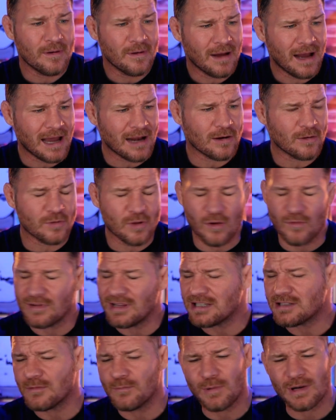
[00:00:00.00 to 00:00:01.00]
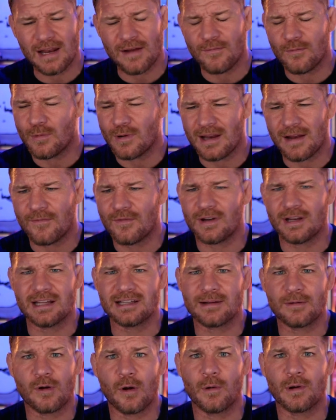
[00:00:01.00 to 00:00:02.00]
I don't know. Listen, whatever it is,
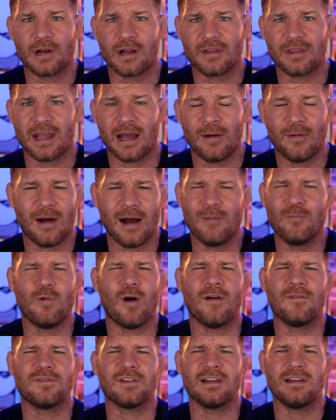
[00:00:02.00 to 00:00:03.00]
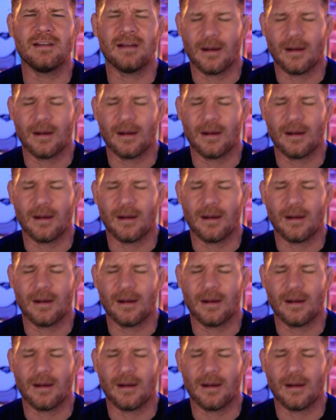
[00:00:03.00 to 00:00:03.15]
I'm going on now. I'm waffling.